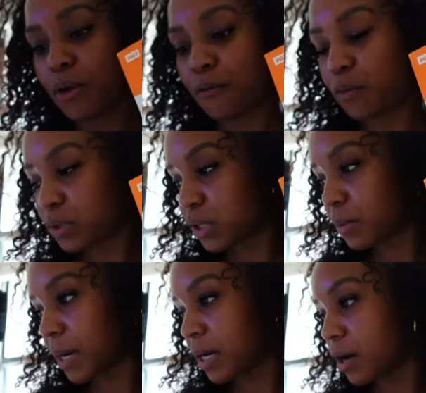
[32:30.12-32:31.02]
4
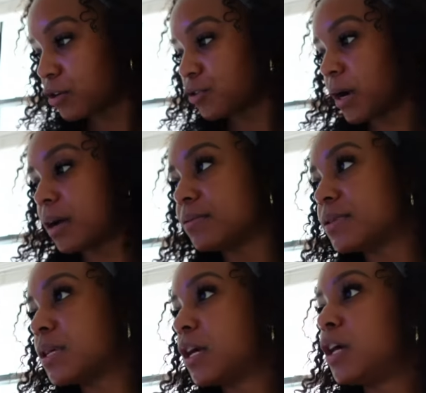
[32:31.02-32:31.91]
terabyte hard
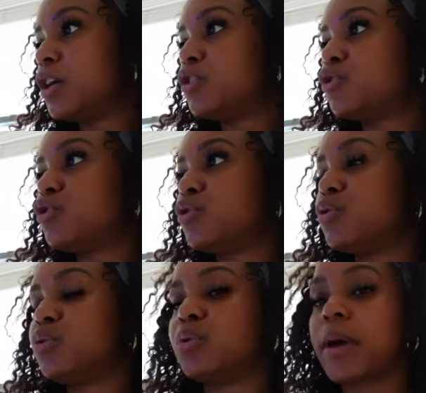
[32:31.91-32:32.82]
drives
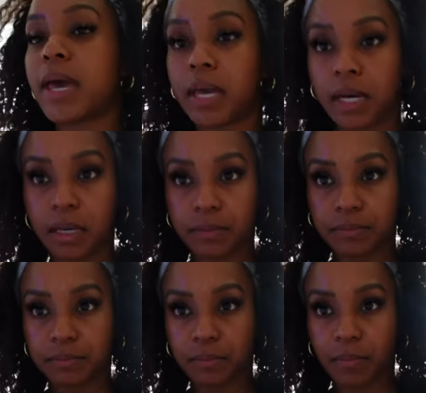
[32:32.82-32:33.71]
to edit
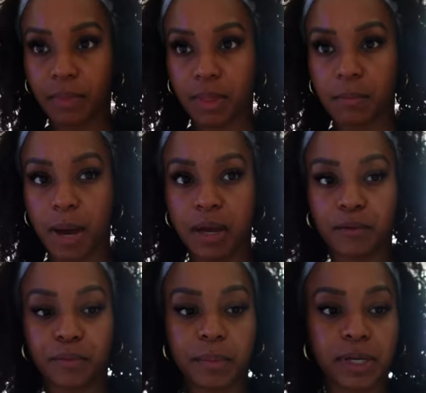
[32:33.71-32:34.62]
my
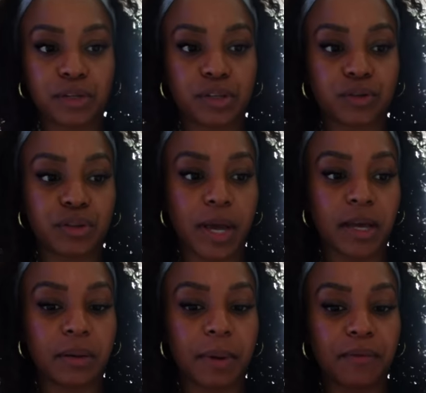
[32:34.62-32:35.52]
information to
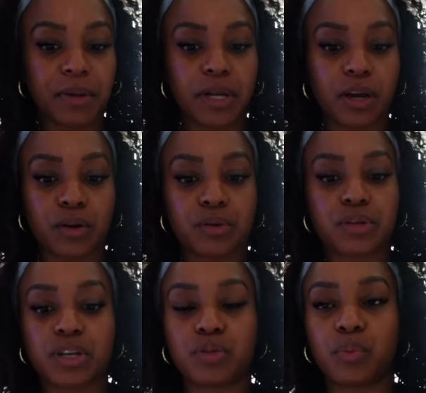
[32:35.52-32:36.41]
edit my
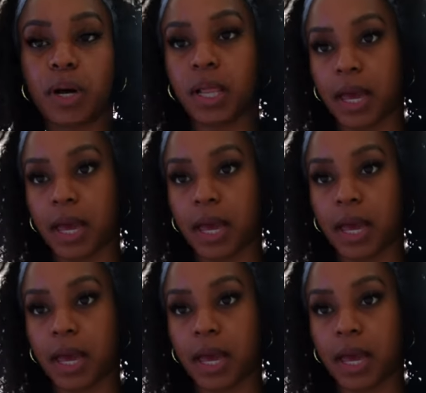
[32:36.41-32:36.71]
videos as well